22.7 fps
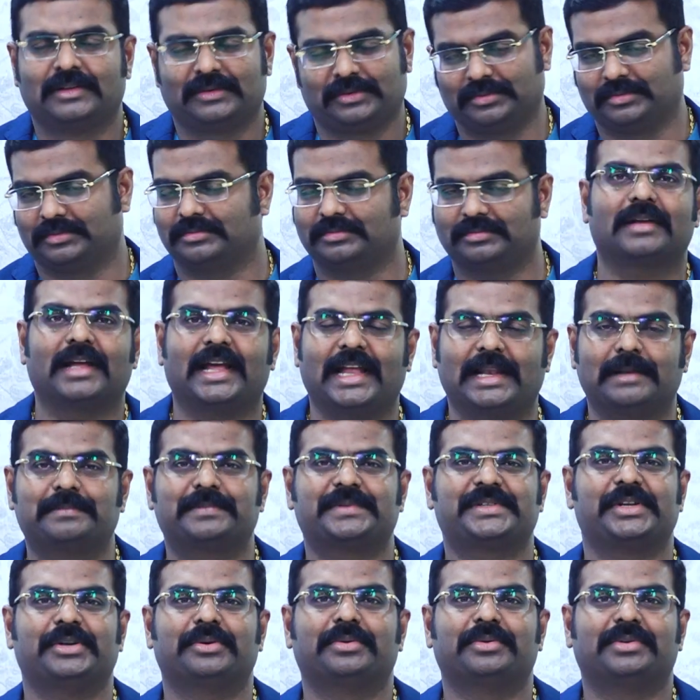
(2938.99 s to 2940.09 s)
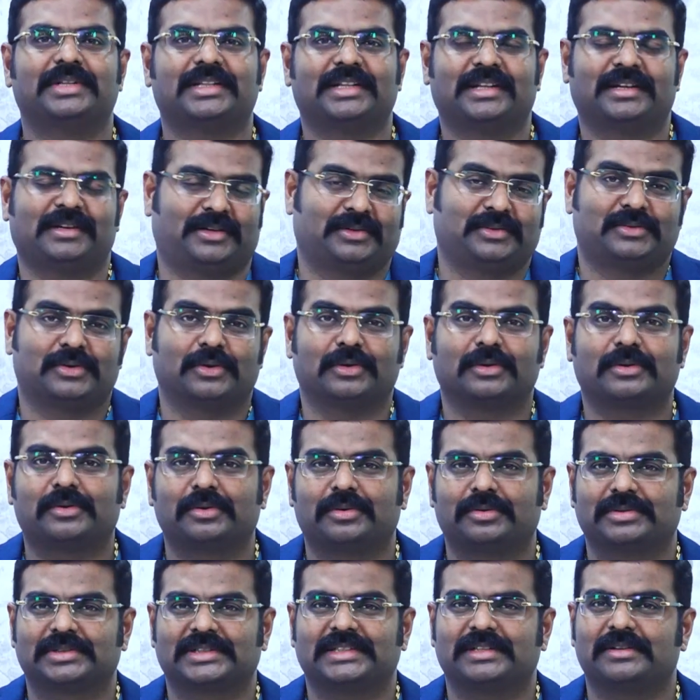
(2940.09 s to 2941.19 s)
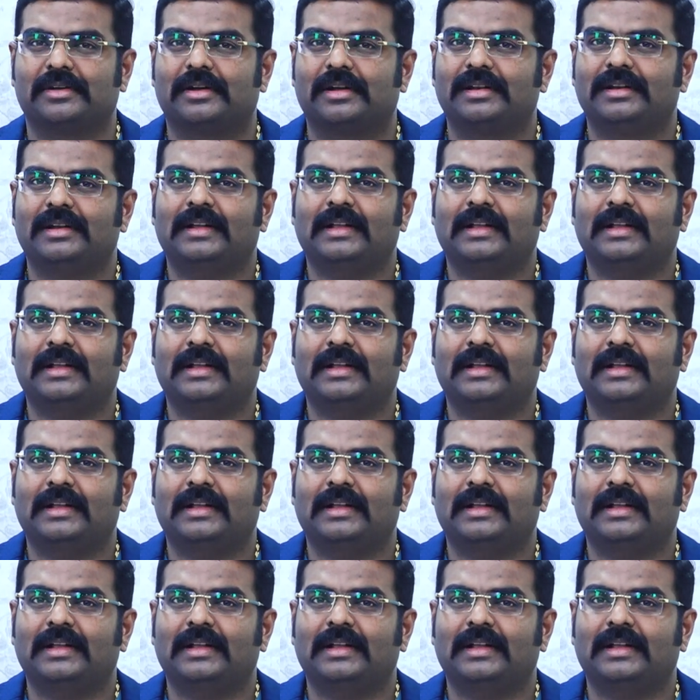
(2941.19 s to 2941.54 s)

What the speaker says: who helps you in the household chores and all,